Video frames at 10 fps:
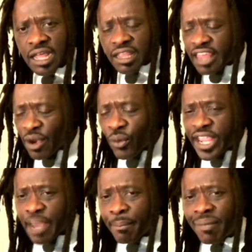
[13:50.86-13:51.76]
then we
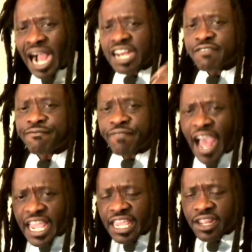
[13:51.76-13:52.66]
can
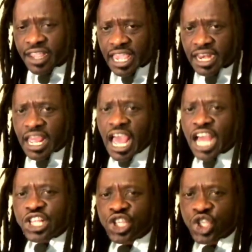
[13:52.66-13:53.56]
magnify it again
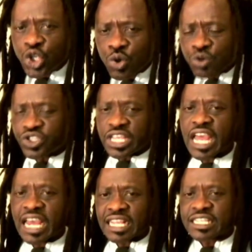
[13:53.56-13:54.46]
and use it
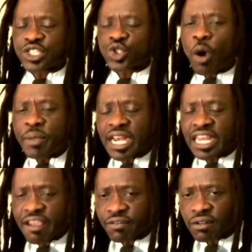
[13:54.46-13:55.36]
at an atomic
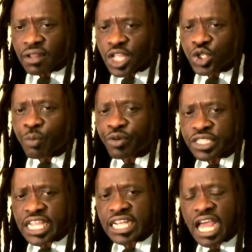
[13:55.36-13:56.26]
level to
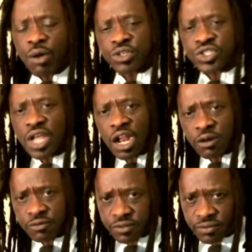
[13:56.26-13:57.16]
protect ourselves.